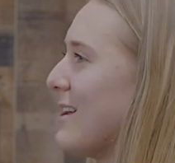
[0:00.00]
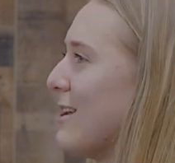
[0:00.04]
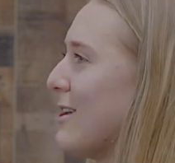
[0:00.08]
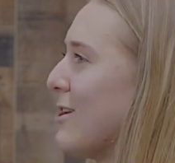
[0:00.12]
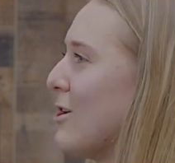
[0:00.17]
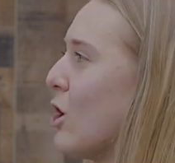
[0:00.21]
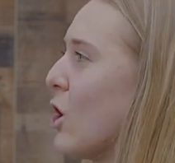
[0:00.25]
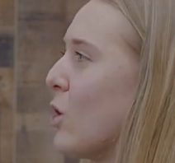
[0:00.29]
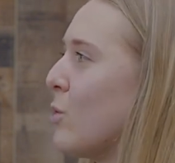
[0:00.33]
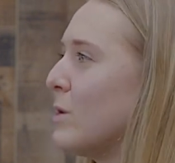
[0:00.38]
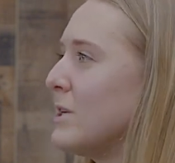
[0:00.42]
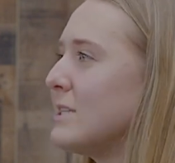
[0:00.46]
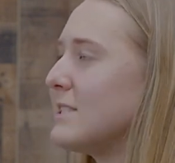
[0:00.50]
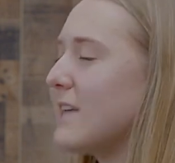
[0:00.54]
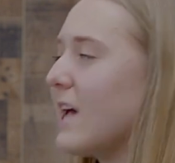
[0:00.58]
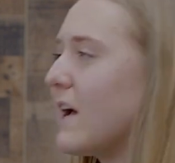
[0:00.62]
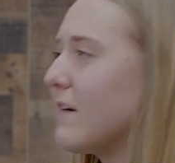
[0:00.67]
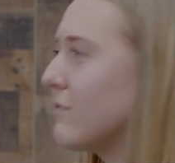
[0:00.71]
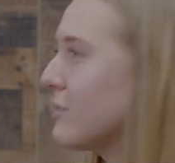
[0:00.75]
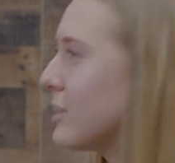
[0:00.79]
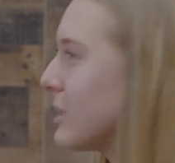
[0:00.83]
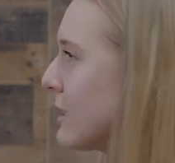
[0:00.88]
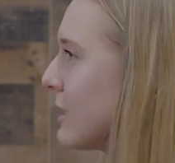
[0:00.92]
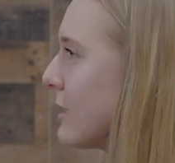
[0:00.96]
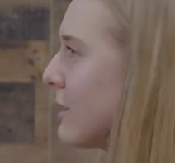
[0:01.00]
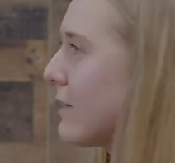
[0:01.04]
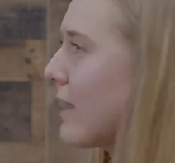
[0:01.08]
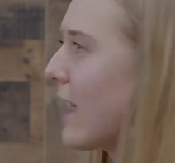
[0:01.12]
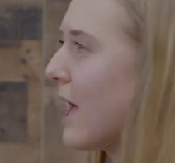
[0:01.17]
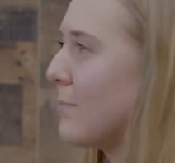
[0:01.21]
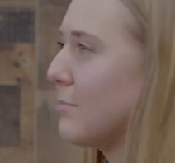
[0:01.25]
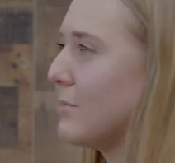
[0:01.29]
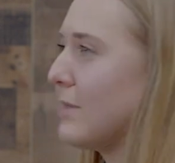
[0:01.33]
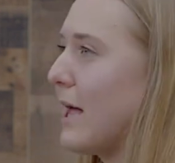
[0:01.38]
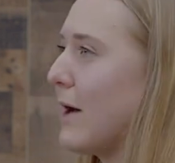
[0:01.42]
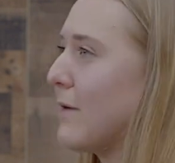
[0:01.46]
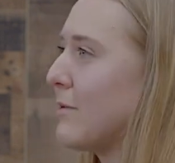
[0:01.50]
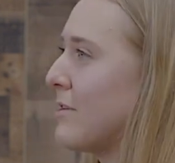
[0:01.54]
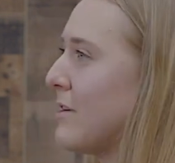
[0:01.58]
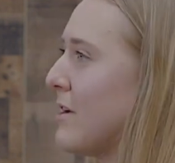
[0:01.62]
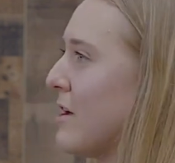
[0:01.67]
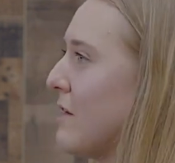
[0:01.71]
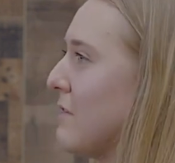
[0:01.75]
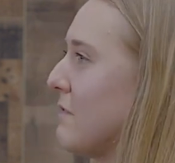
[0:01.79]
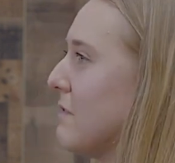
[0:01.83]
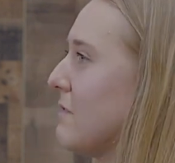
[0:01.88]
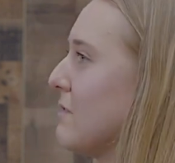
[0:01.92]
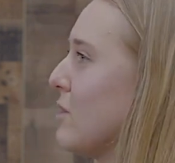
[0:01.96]
No one's ever going to clap loud
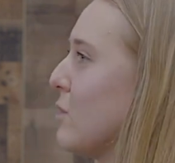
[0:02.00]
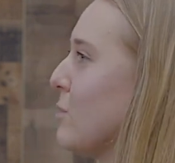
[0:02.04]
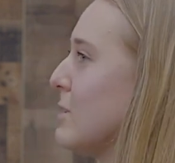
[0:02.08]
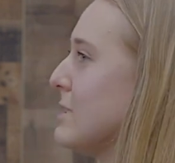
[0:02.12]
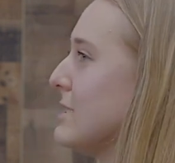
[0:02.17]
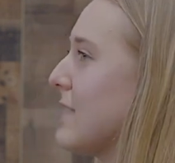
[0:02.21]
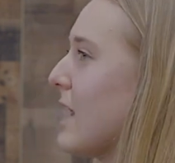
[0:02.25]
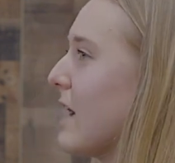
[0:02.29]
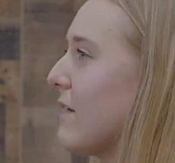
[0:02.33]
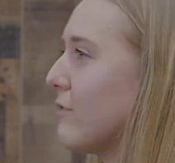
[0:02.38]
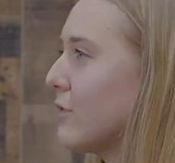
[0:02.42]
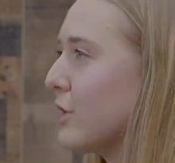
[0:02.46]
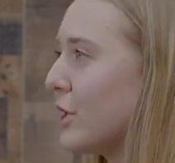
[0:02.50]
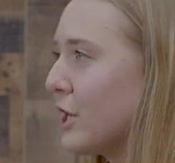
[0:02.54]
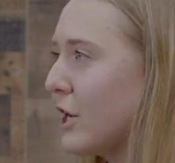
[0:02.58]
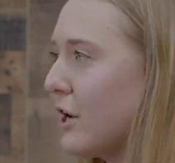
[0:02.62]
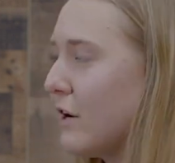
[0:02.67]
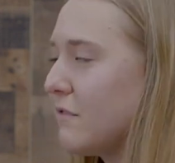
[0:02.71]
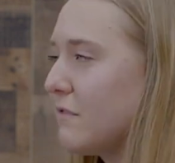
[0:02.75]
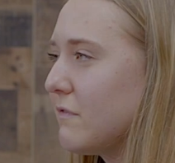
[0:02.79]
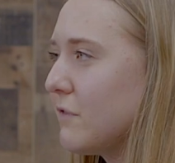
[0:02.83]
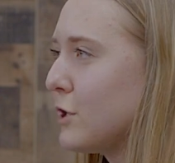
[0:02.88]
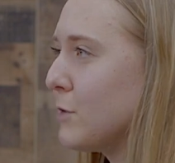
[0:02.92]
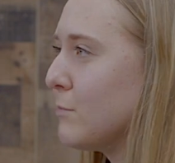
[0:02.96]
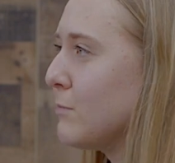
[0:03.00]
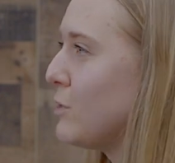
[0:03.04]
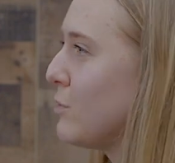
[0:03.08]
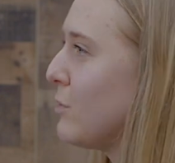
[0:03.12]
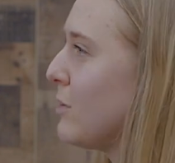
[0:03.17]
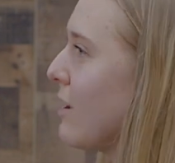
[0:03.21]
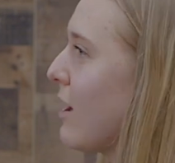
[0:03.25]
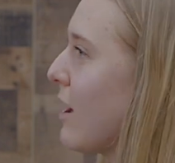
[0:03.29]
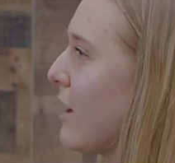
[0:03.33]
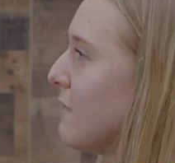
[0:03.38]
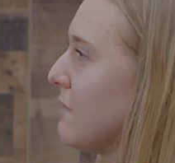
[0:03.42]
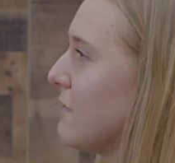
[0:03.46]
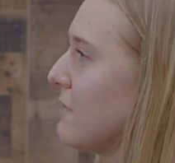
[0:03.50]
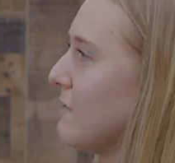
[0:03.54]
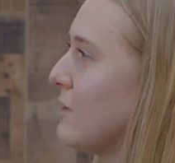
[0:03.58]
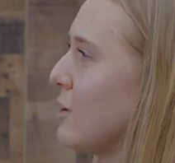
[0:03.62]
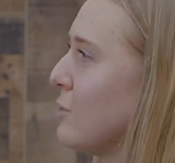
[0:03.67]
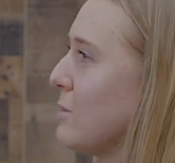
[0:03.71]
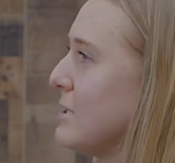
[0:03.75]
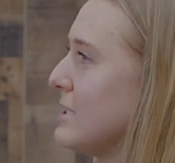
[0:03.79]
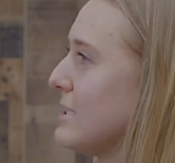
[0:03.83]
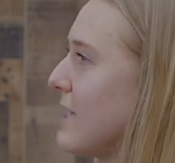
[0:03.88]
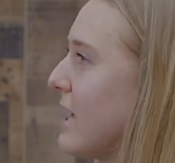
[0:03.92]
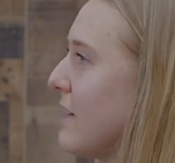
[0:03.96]
enough. No one's ever going to affirm you enough.
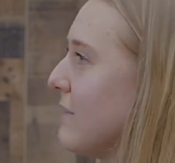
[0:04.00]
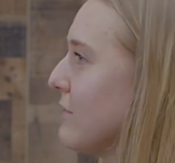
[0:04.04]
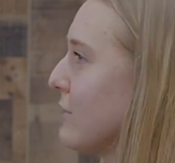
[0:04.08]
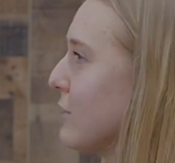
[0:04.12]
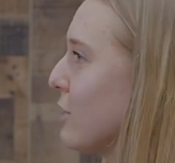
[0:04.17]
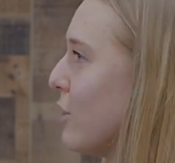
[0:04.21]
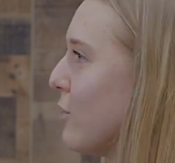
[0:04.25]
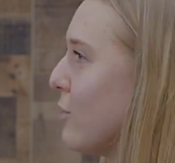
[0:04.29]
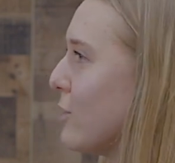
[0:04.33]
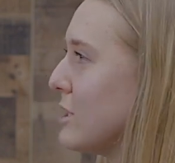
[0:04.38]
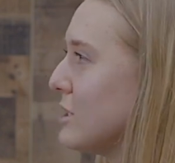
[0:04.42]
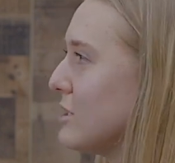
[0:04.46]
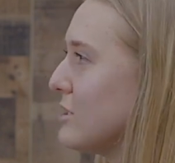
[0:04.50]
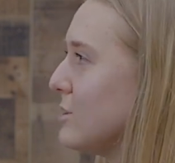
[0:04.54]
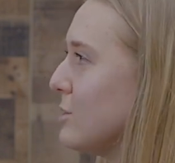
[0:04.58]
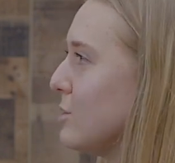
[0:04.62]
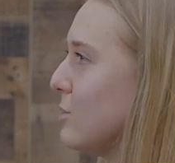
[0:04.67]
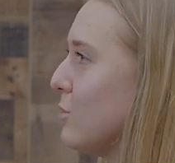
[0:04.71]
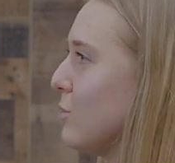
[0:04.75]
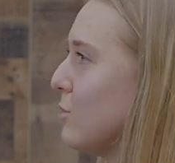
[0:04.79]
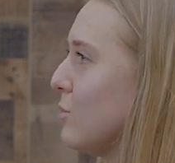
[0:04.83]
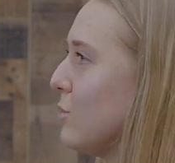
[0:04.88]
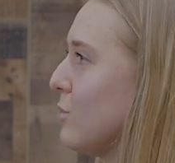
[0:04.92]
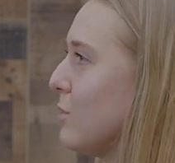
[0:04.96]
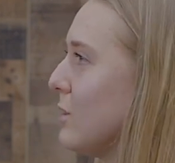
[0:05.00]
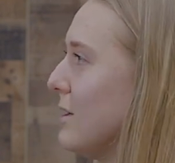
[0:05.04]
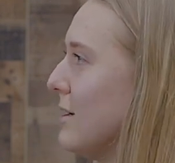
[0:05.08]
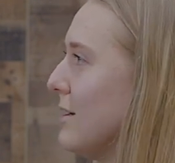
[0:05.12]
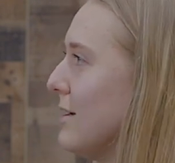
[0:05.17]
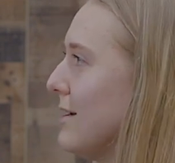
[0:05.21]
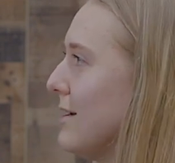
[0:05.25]
No one's ever going to